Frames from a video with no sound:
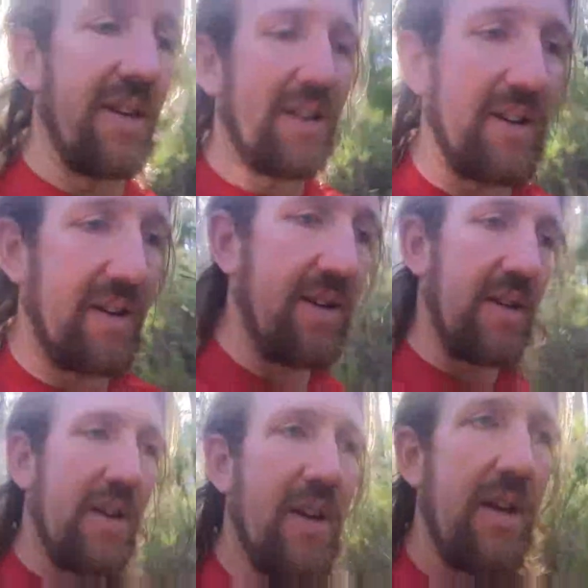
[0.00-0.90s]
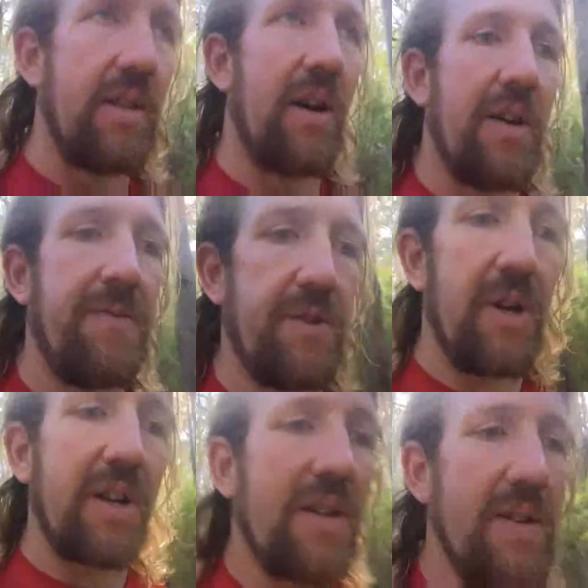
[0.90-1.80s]
the live
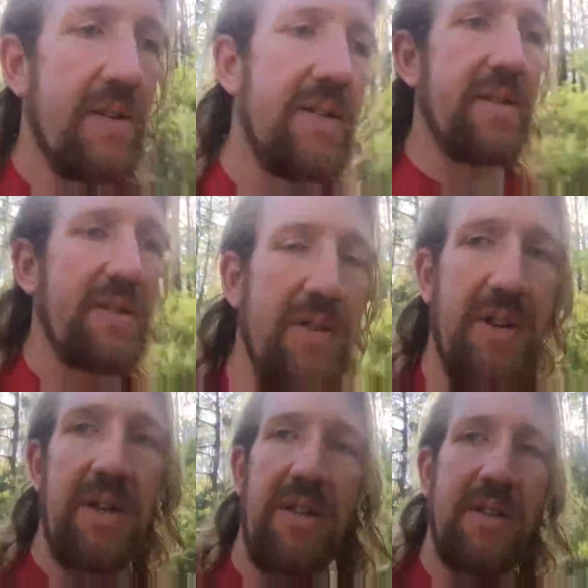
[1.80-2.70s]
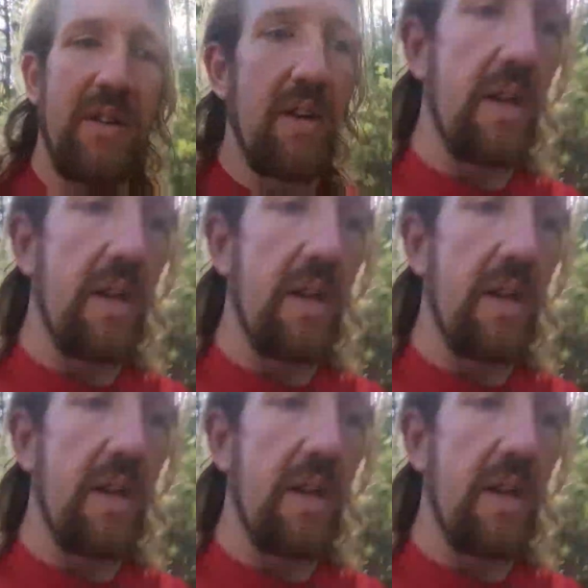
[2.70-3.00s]
track so I can